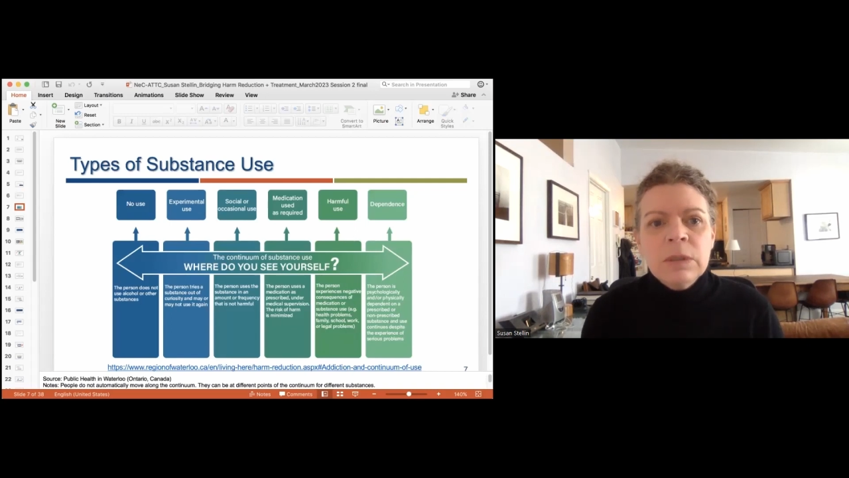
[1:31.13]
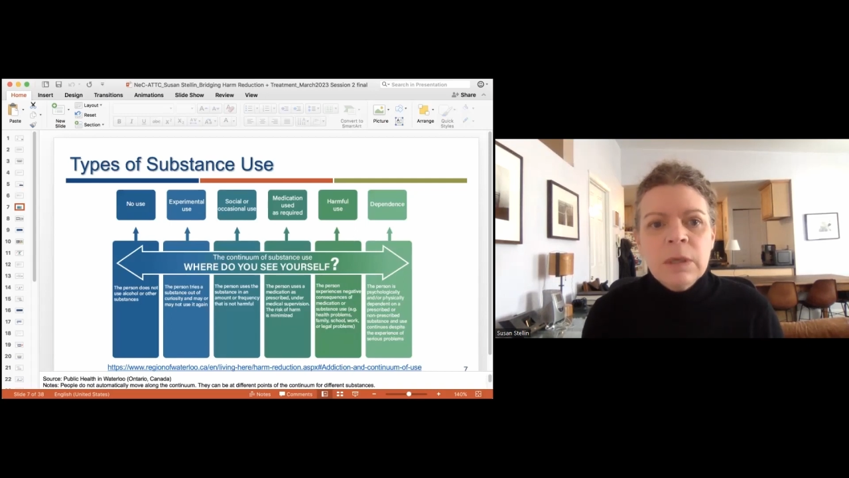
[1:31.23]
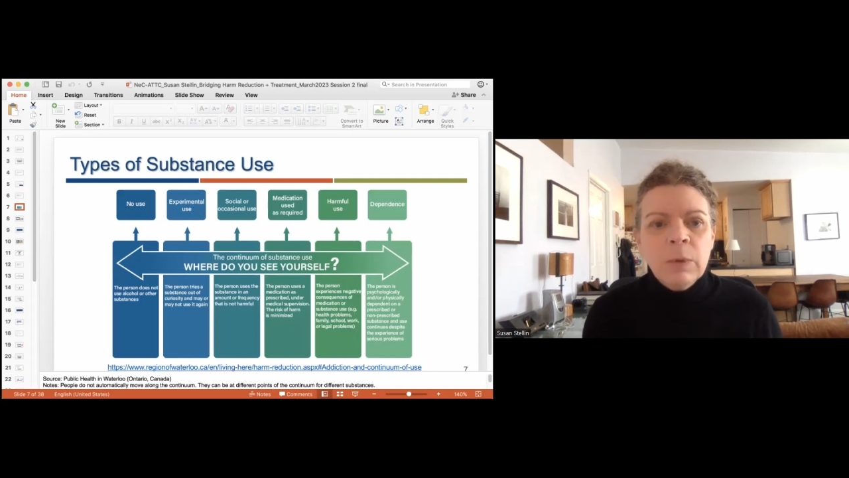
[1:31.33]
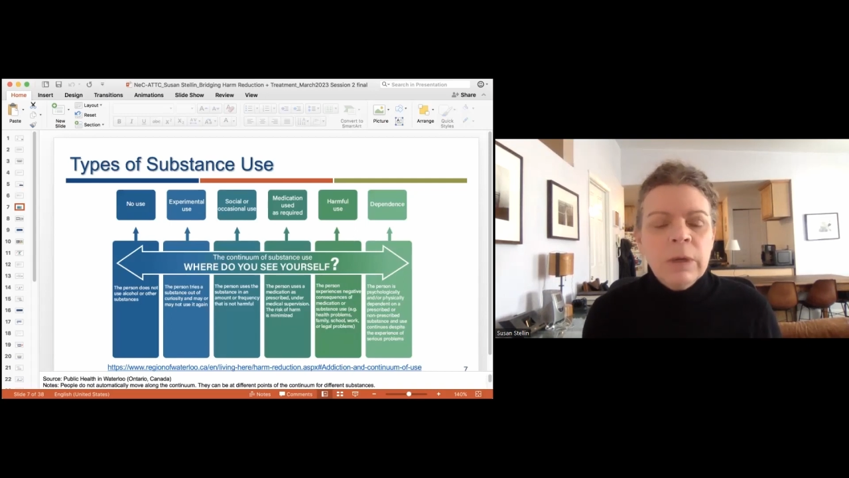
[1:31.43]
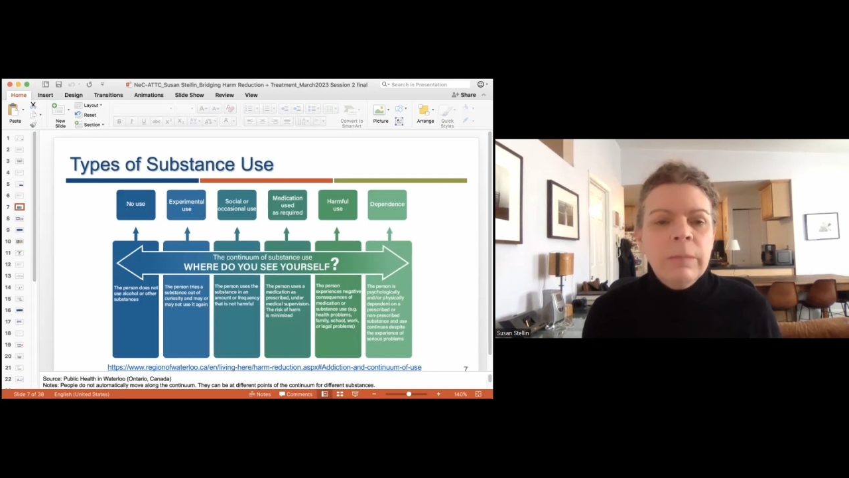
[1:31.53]

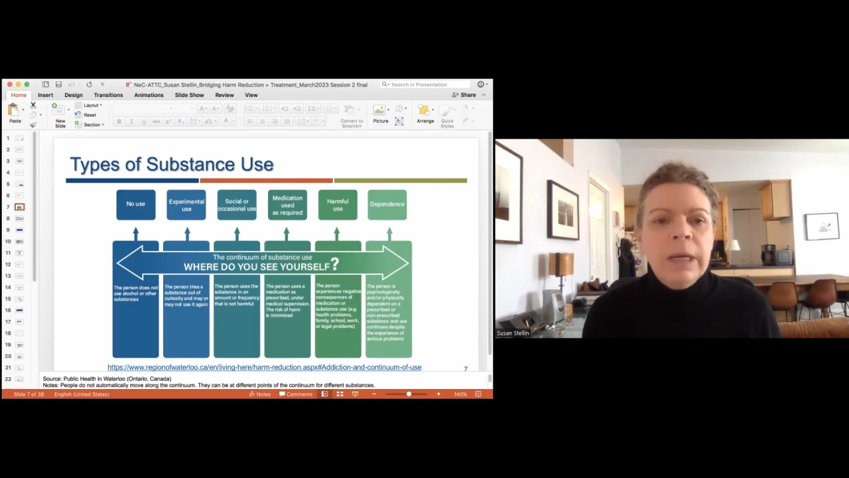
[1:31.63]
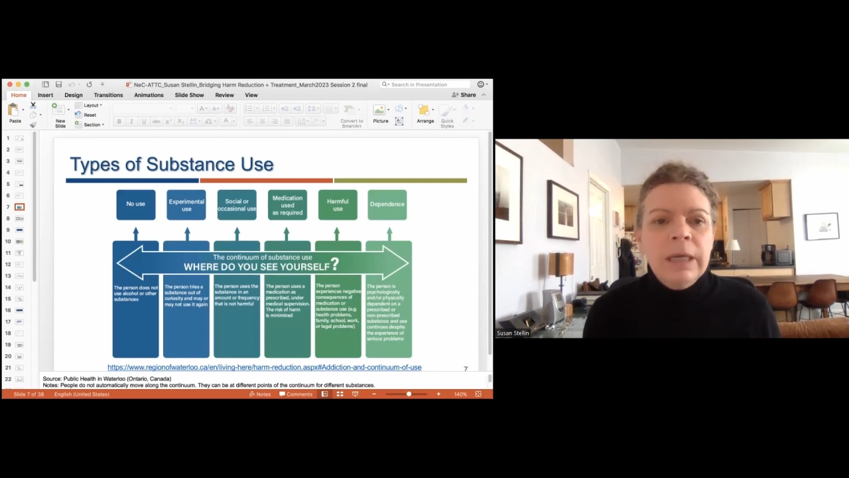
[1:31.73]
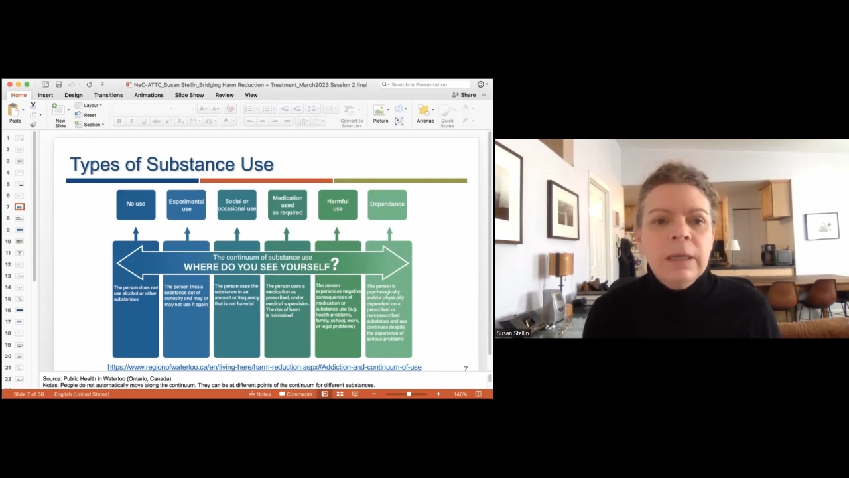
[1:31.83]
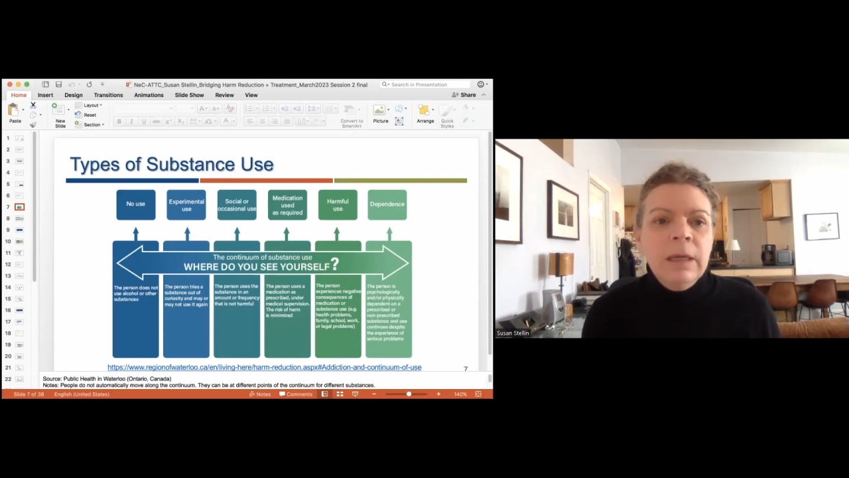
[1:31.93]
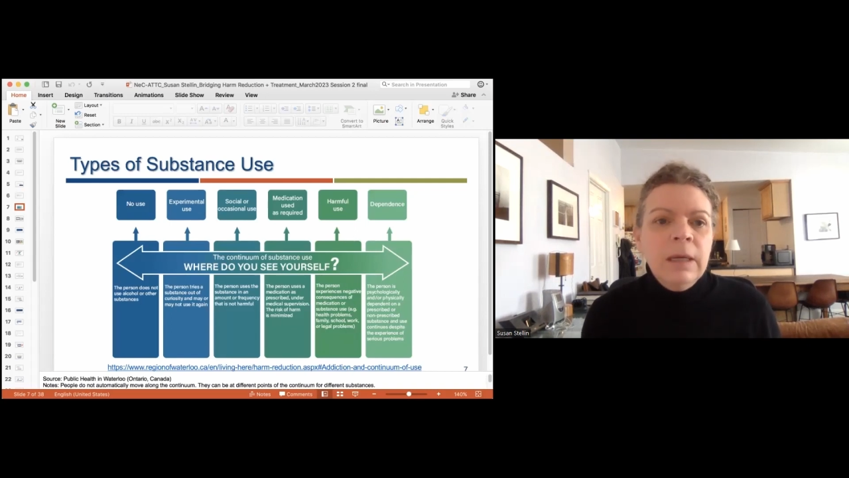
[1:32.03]
someone
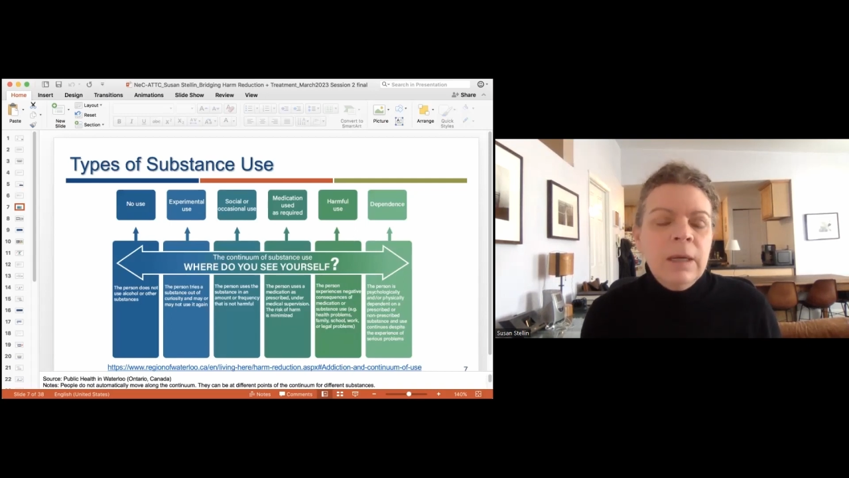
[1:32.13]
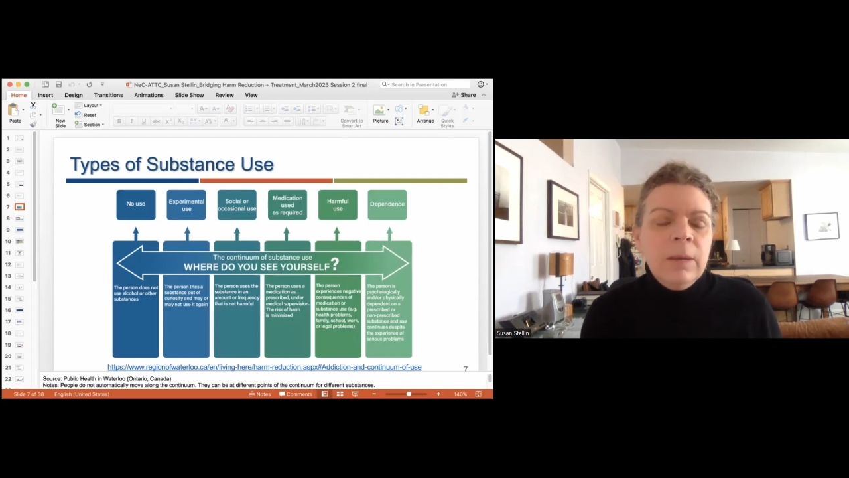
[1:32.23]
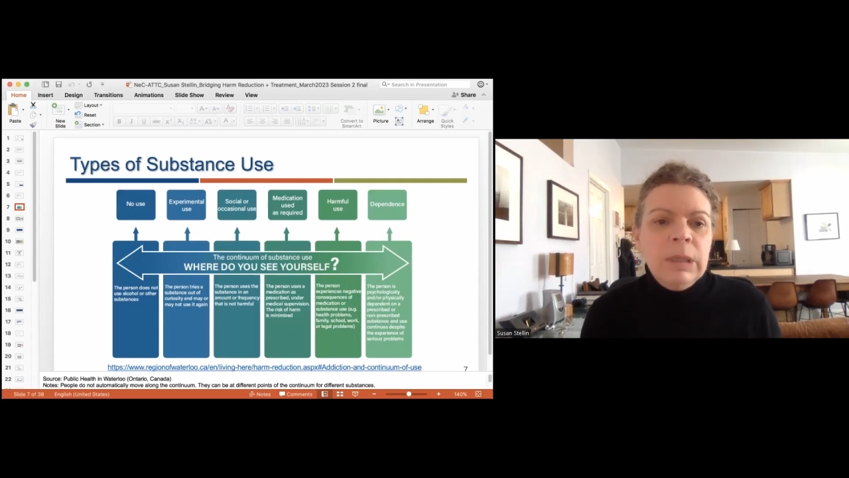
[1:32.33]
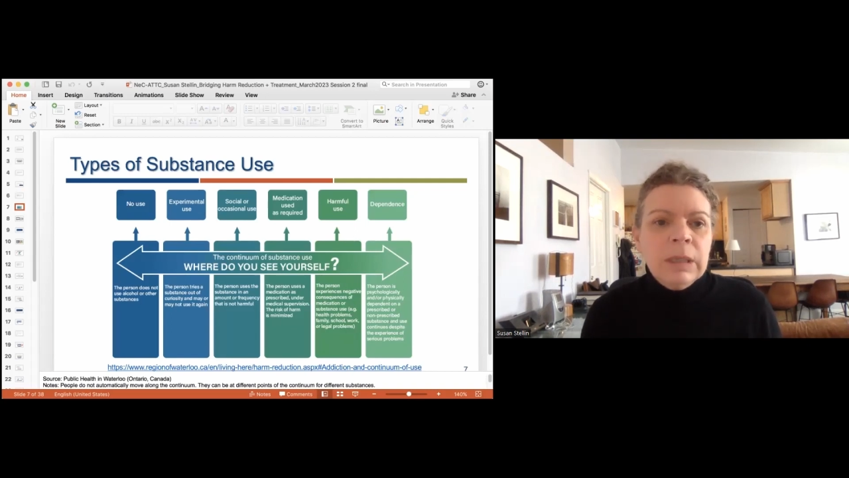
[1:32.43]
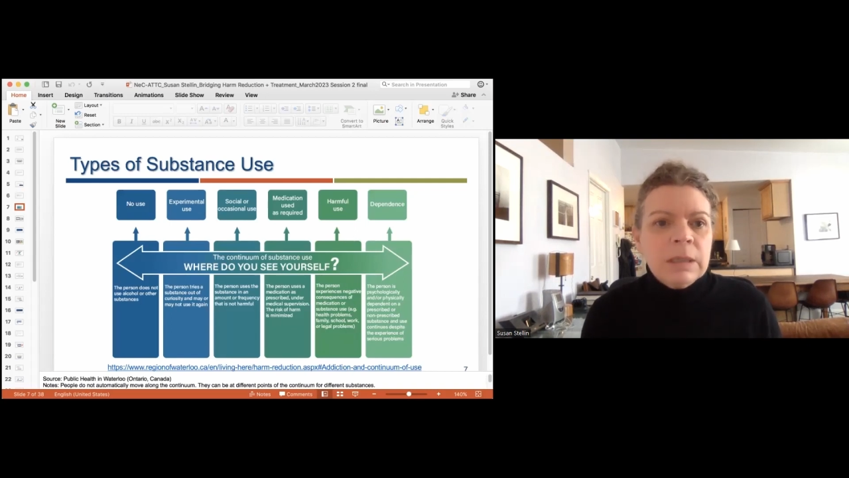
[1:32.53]
might
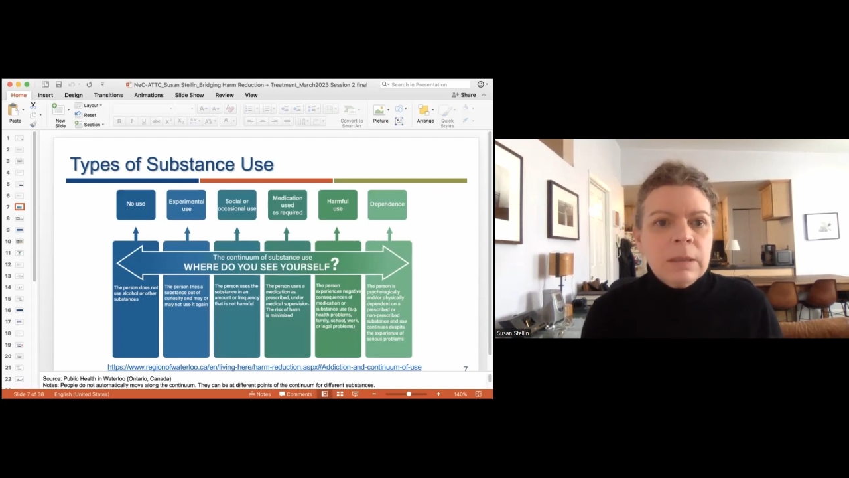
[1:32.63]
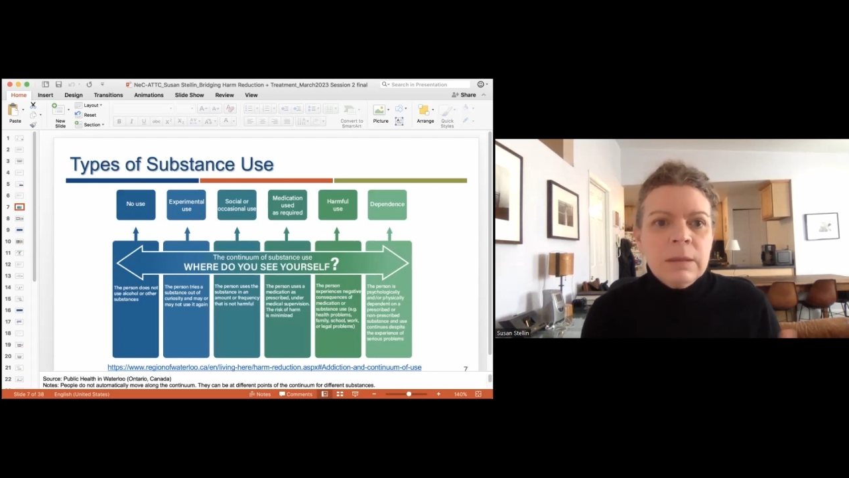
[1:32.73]
be